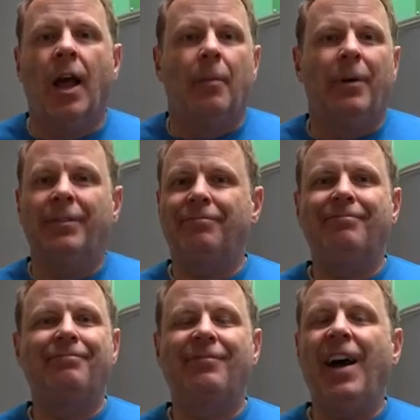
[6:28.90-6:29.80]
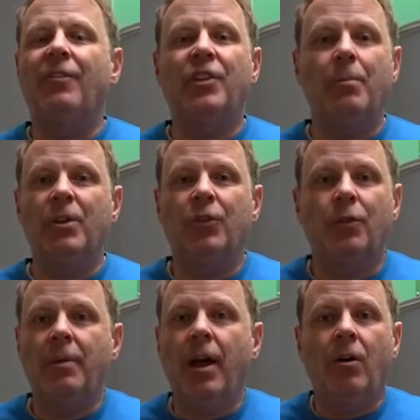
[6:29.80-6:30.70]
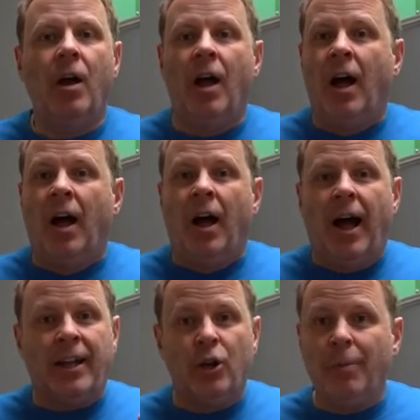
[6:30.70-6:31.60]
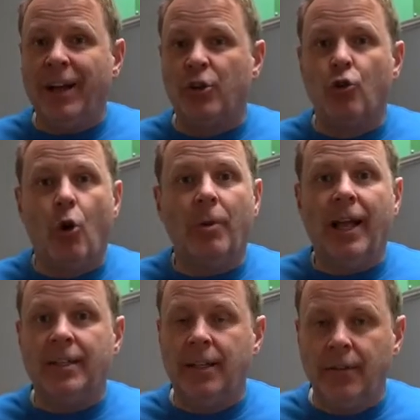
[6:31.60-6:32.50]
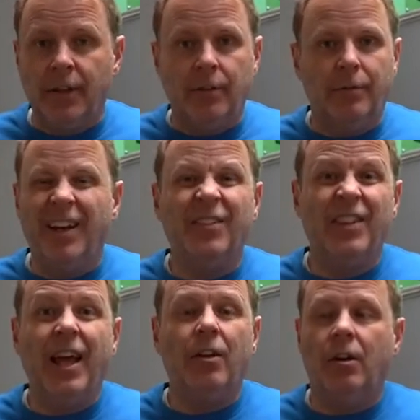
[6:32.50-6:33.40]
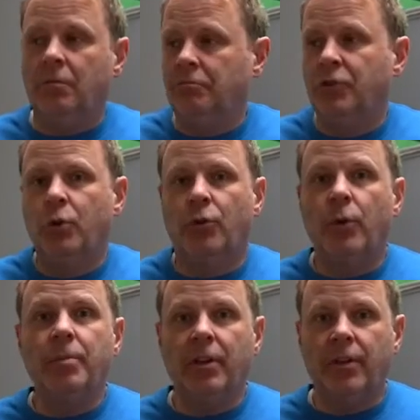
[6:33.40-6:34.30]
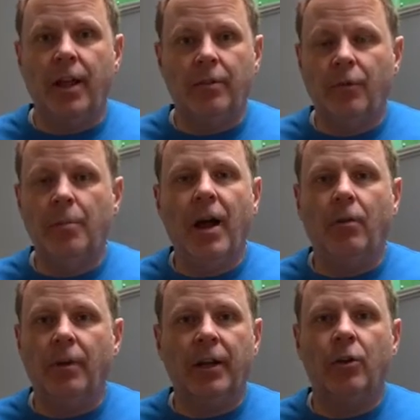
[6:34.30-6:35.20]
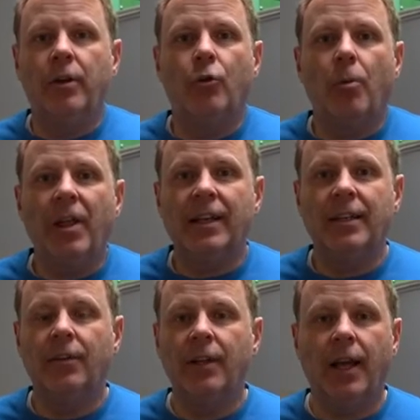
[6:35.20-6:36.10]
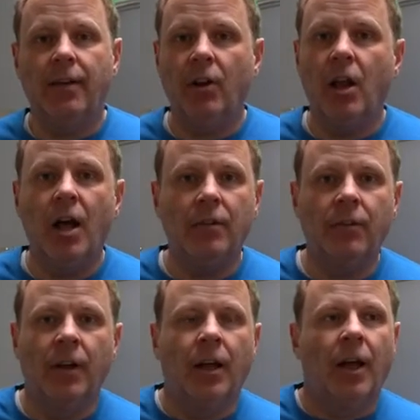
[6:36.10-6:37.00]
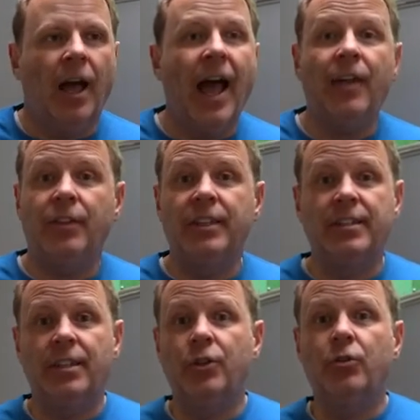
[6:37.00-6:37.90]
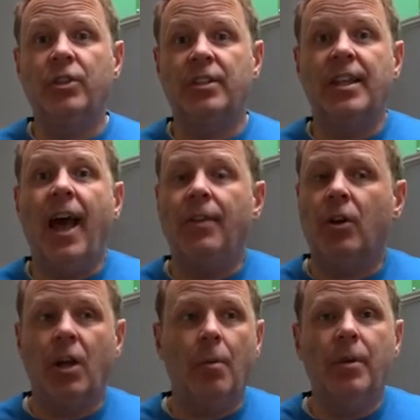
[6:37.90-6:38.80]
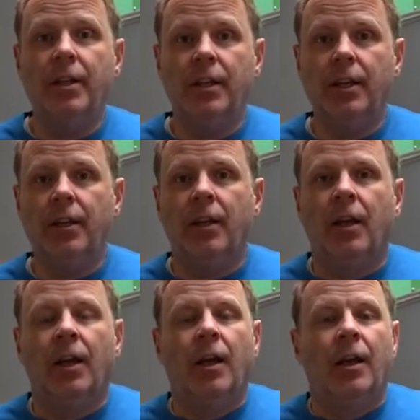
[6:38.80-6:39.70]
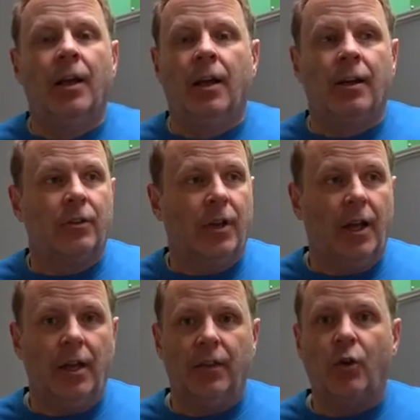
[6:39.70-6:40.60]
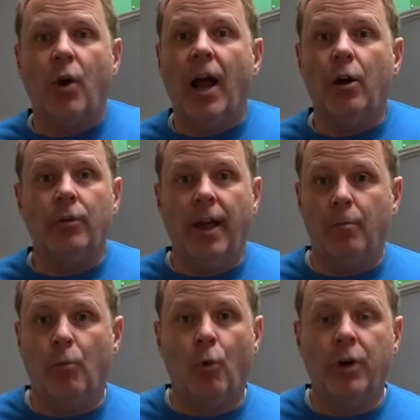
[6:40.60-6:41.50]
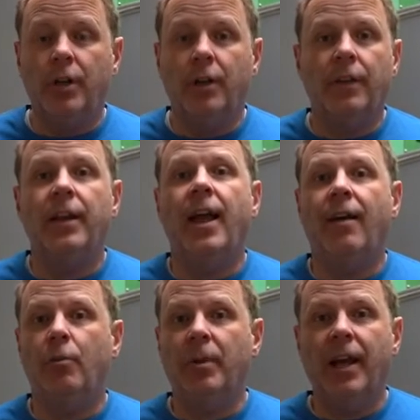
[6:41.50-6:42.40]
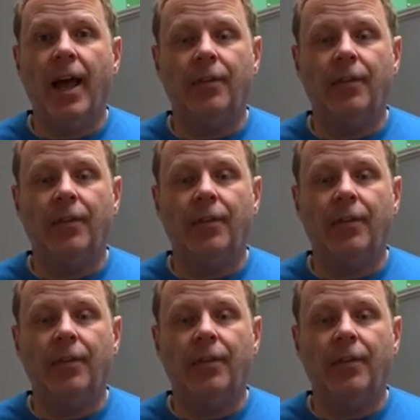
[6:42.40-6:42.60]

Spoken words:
but 5-10 minutes from now, I can go back to normal activity. Not even that long, 2 or 3 minutes from now, I can go to normal activity. I have a lot of athletes that do just that. They'll come in and get the cryo that morning and then have a big